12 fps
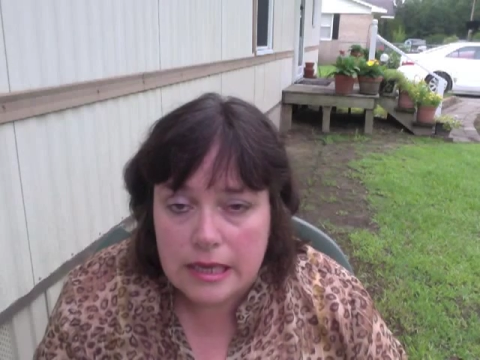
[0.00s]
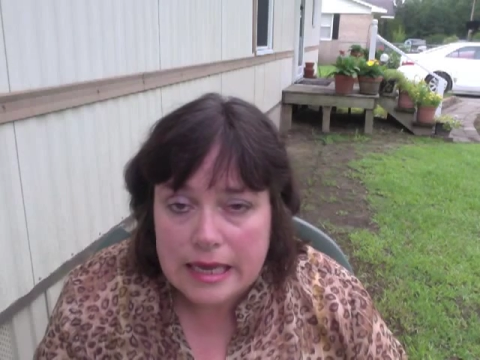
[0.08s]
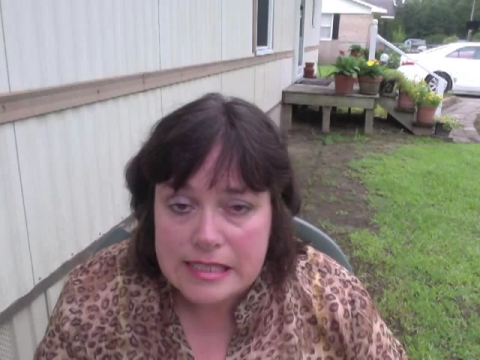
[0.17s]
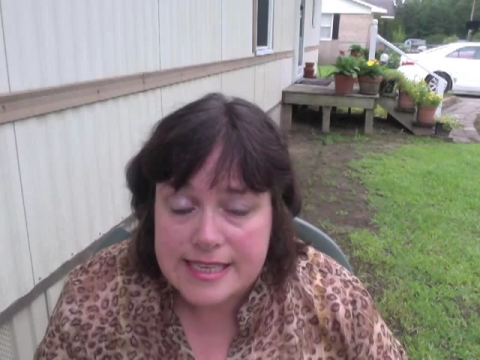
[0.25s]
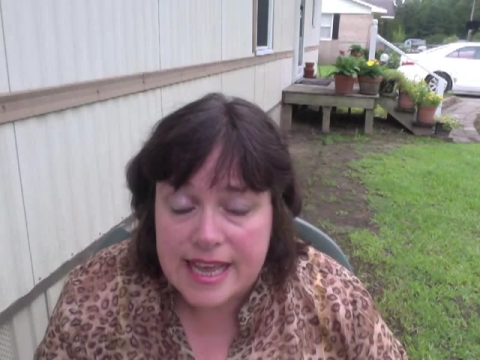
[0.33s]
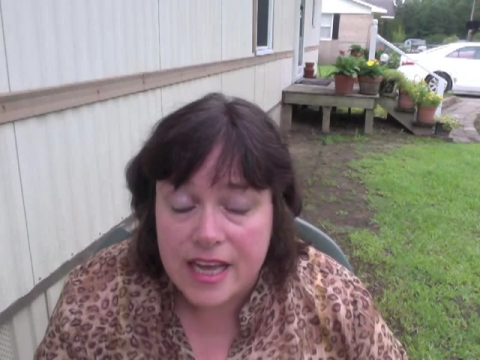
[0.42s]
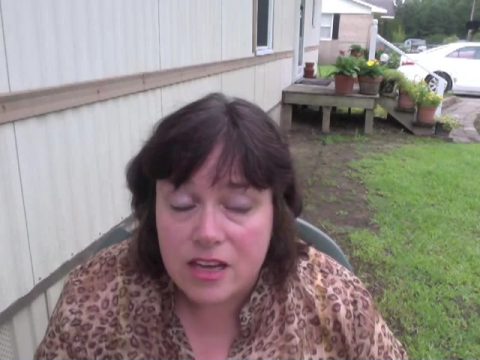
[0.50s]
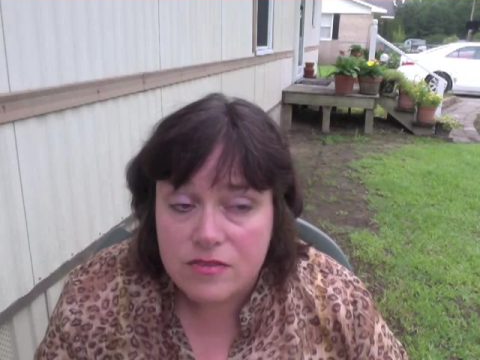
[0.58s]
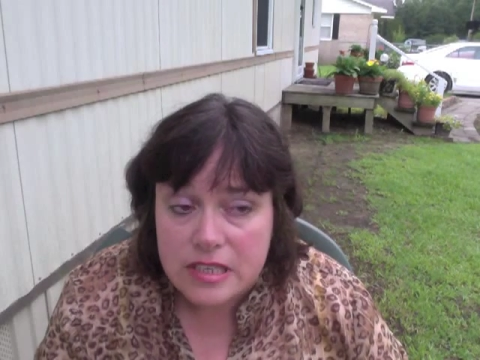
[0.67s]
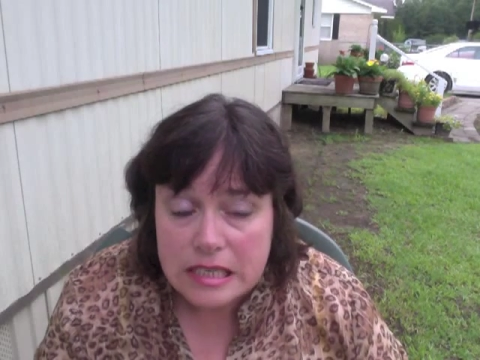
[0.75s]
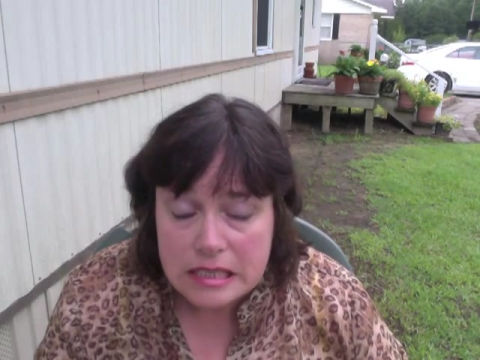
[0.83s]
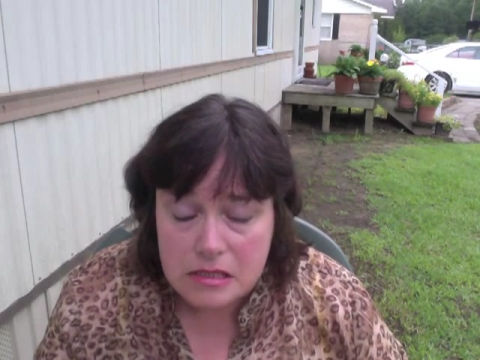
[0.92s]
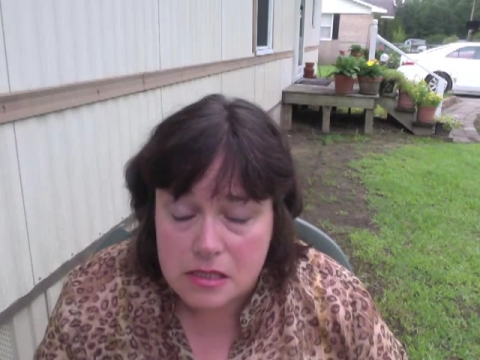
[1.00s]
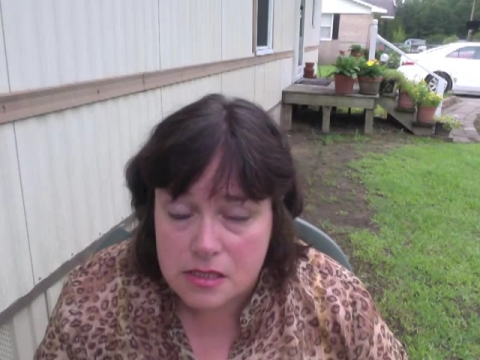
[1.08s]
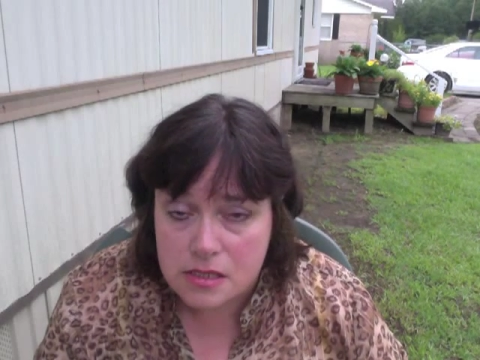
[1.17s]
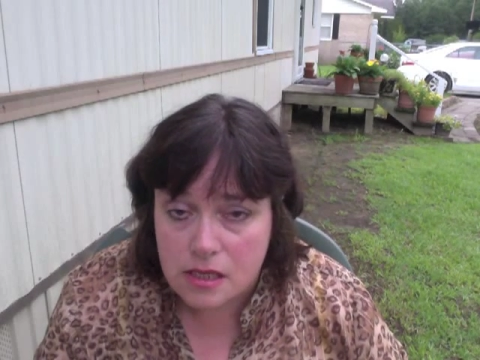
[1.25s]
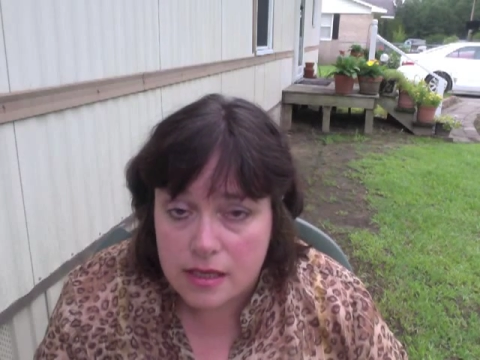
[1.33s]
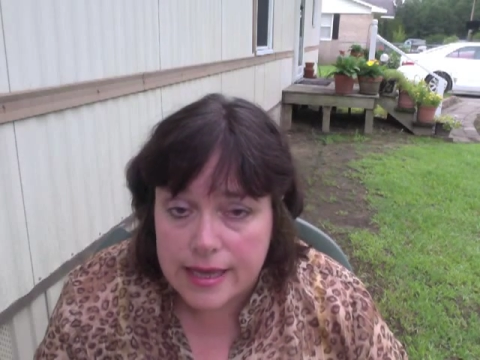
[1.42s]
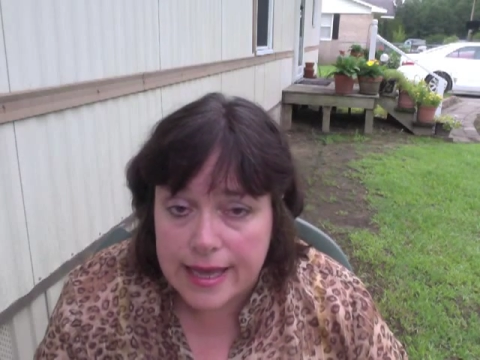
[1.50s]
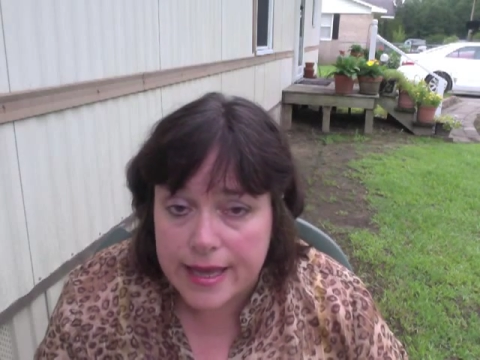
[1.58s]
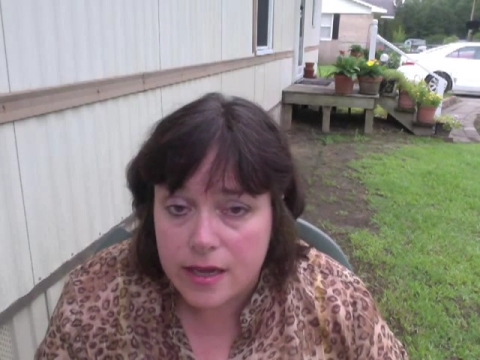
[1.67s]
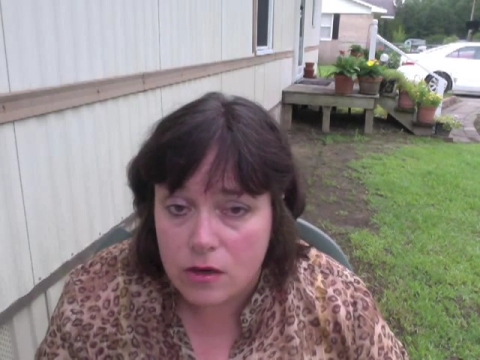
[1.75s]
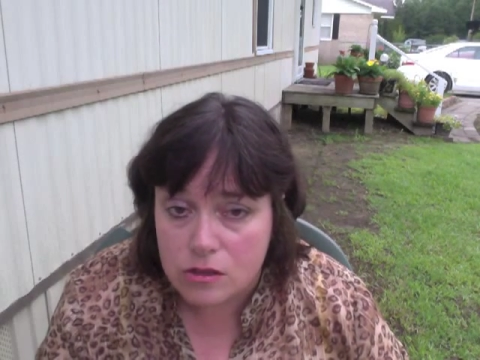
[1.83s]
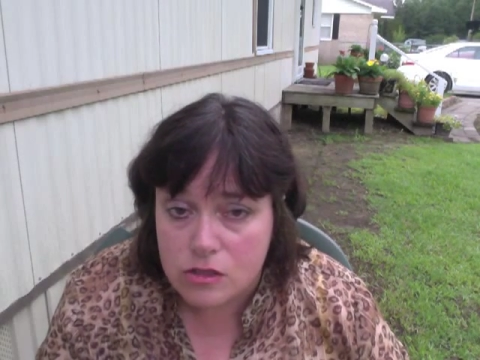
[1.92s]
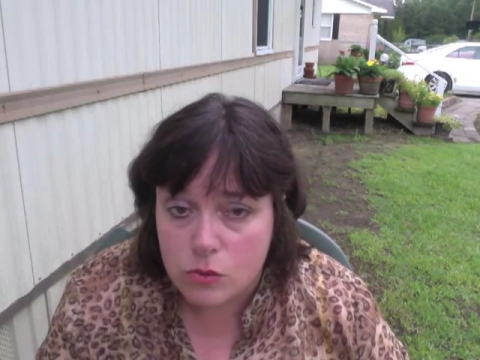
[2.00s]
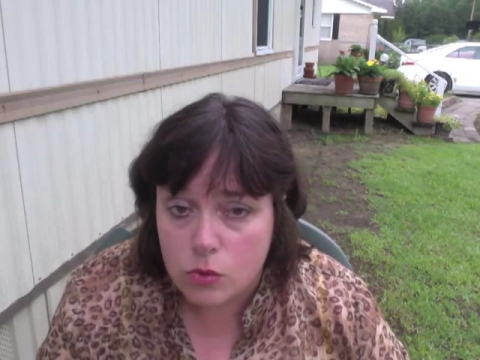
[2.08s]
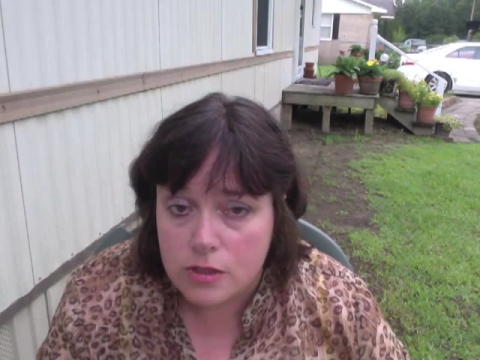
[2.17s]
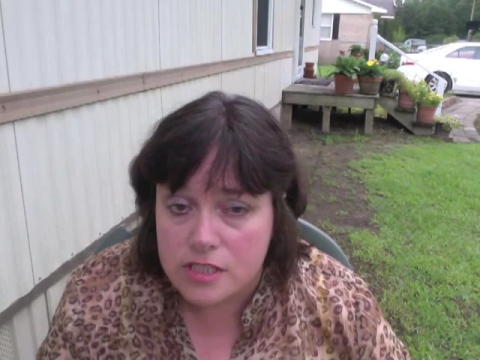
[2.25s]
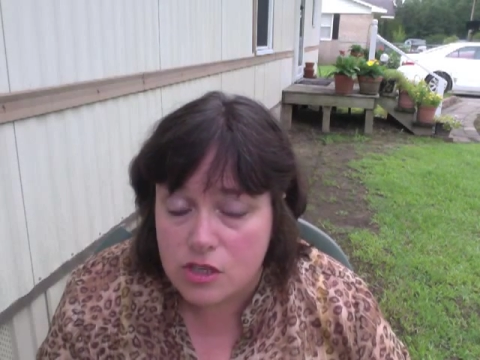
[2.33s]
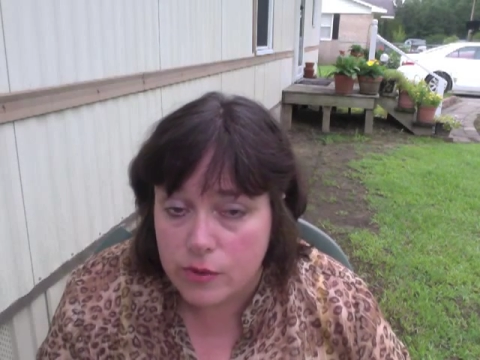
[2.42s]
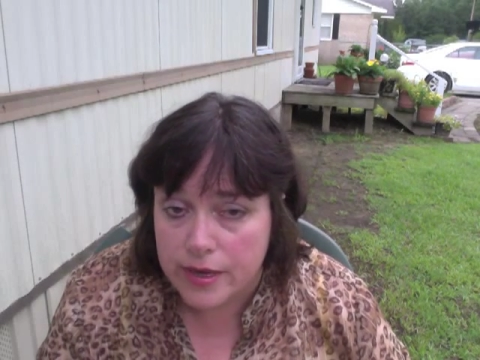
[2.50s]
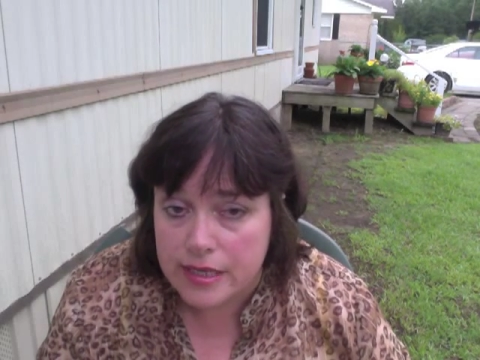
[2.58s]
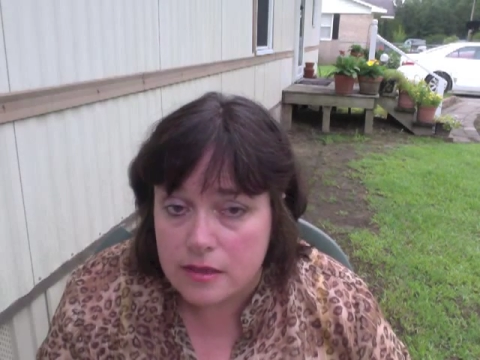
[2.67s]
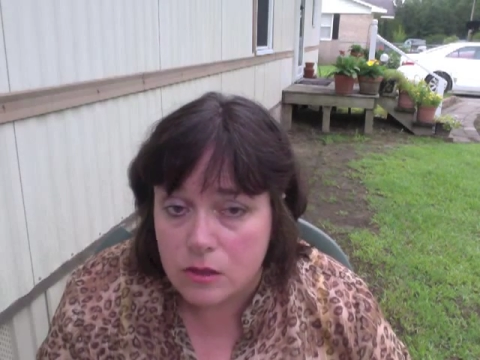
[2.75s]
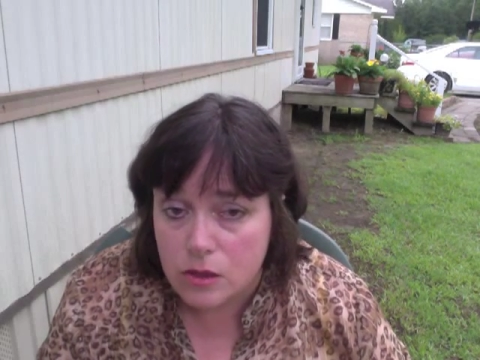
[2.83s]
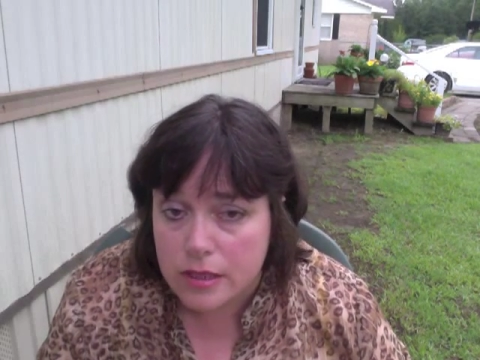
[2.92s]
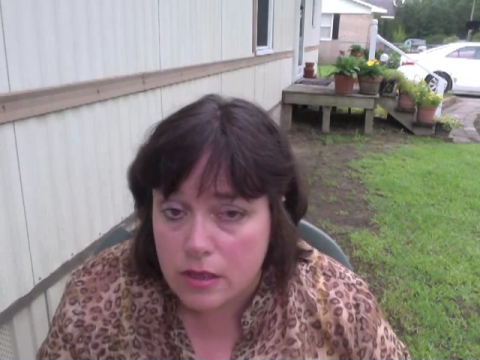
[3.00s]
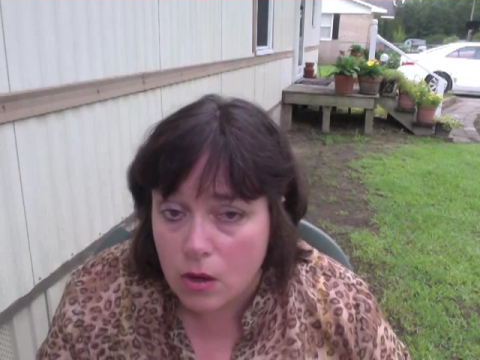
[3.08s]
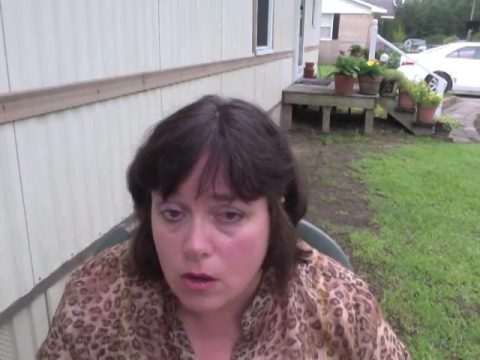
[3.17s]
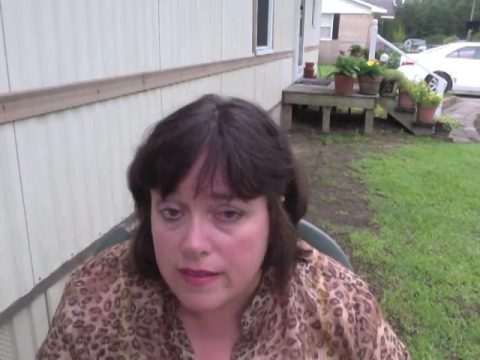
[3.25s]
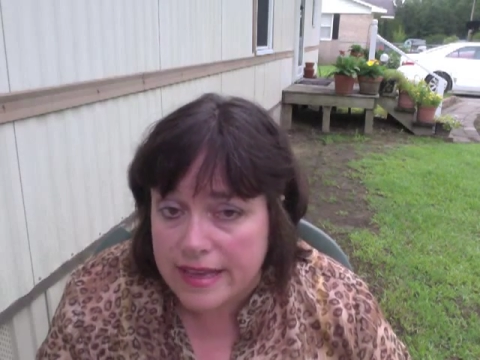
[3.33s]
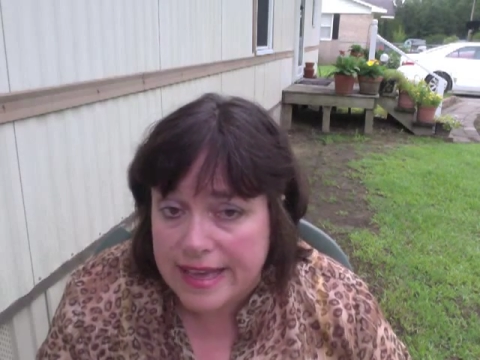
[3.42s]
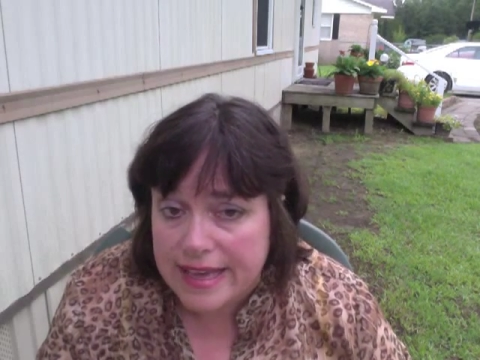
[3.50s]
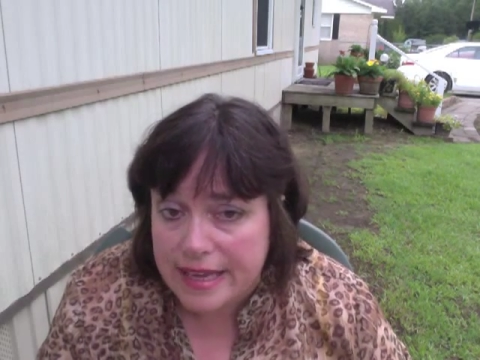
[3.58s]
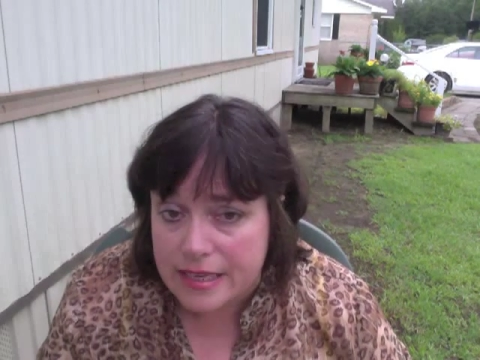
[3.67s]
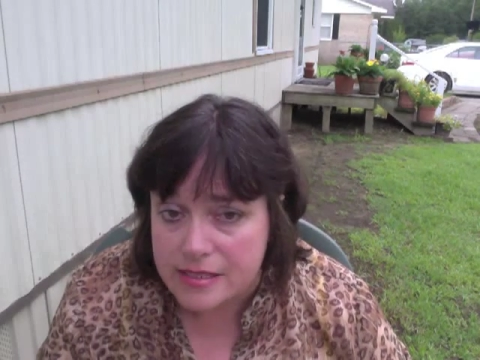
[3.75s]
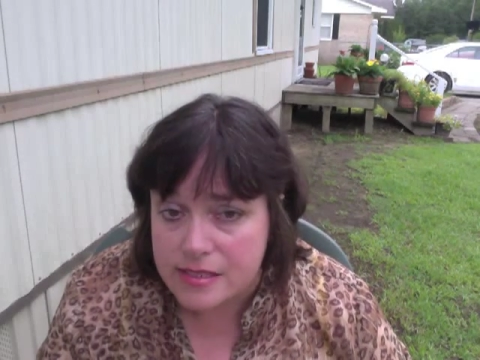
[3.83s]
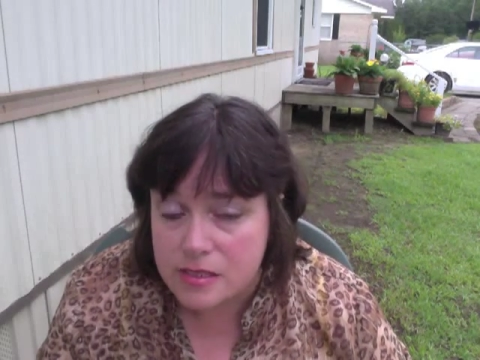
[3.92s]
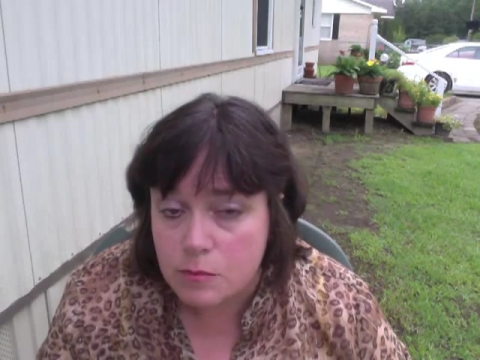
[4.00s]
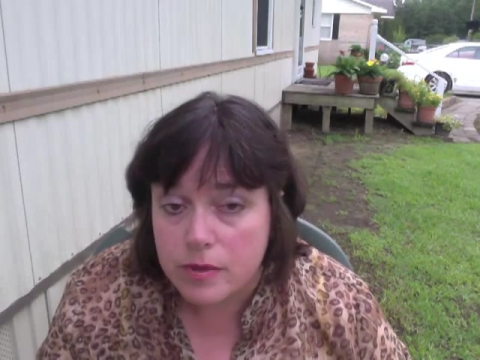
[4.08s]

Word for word: as evidence hey, our school is great, look at all the A's,